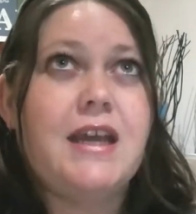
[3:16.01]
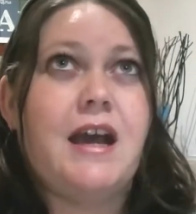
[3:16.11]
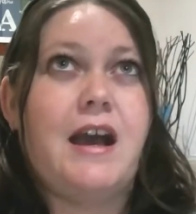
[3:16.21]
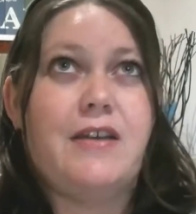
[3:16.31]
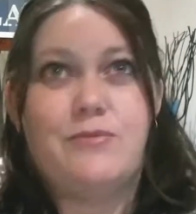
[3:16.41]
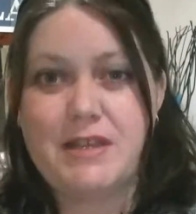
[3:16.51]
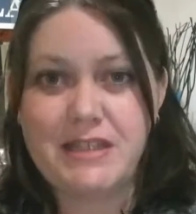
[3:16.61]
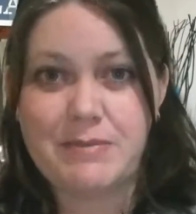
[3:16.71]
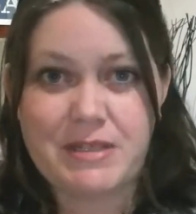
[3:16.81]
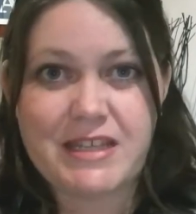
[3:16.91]
I've made
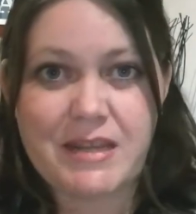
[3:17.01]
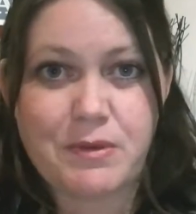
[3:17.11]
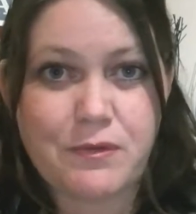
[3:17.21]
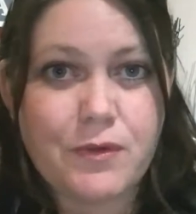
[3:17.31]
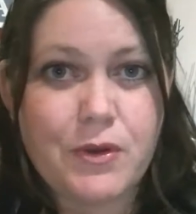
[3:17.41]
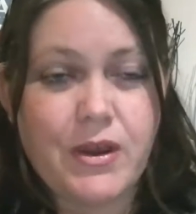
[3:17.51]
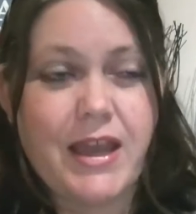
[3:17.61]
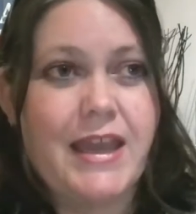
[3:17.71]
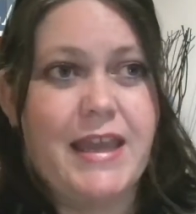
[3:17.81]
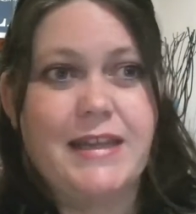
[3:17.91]
that mistake before,
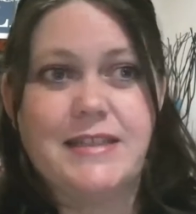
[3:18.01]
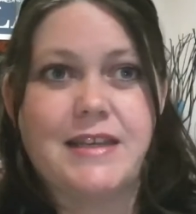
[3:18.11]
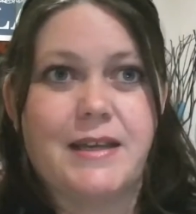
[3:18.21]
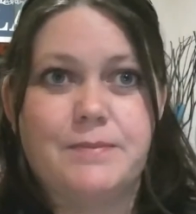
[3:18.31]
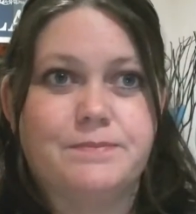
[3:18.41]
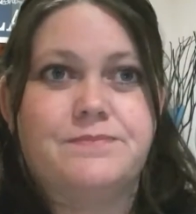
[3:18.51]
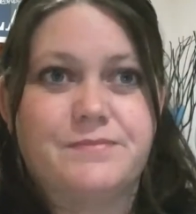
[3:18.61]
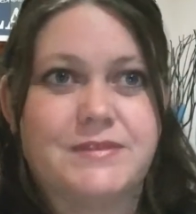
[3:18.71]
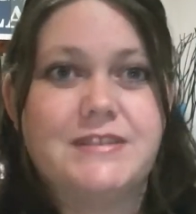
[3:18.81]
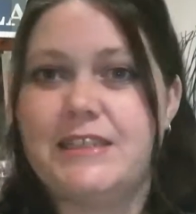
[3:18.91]
and
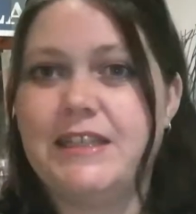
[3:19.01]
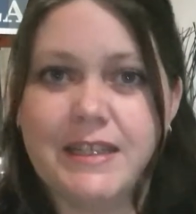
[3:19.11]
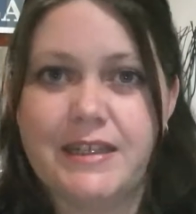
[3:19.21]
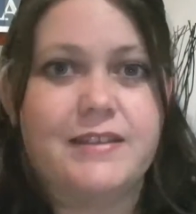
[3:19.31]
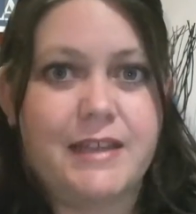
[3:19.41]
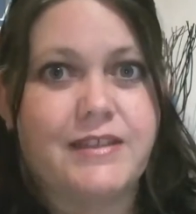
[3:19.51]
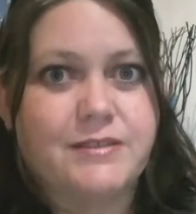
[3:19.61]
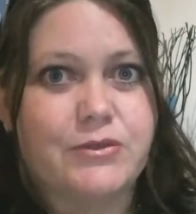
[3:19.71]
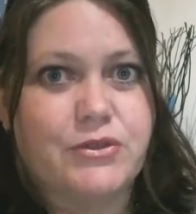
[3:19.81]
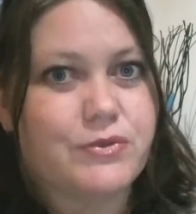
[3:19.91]

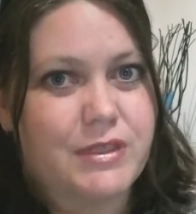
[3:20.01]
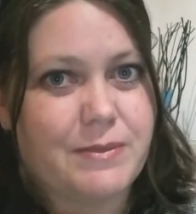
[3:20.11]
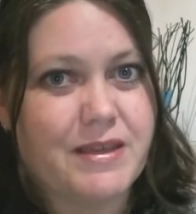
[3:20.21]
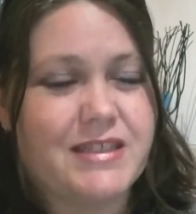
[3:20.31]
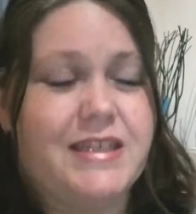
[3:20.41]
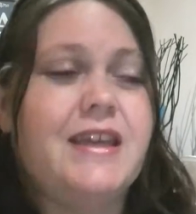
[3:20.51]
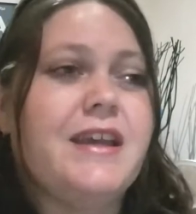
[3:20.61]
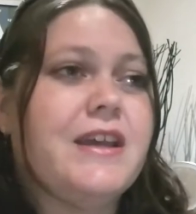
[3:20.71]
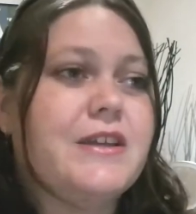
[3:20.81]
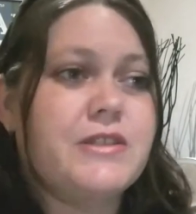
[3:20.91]
that was really messy.
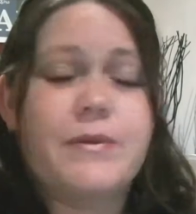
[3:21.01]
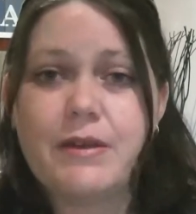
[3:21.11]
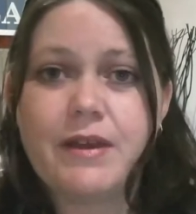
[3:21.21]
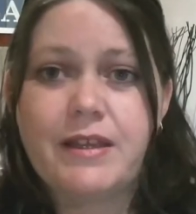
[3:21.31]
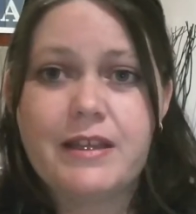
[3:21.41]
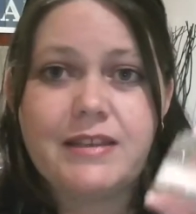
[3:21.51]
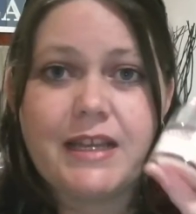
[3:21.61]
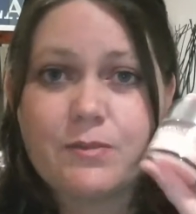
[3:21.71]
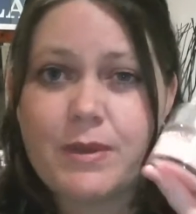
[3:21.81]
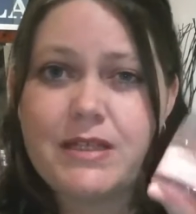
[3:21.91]
So anyway,
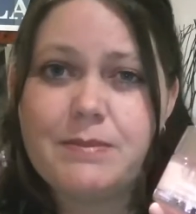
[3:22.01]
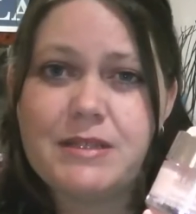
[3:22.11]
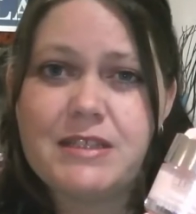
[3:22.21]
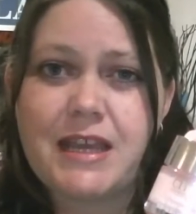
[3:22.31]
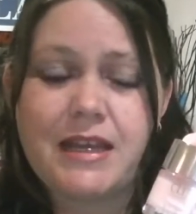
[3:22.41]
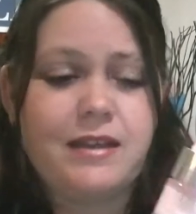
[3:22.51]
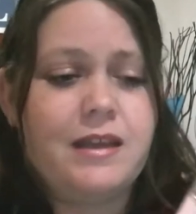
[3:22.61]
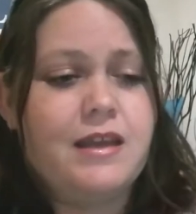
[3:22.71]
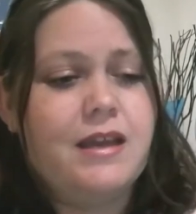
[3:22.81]
that's my number 10.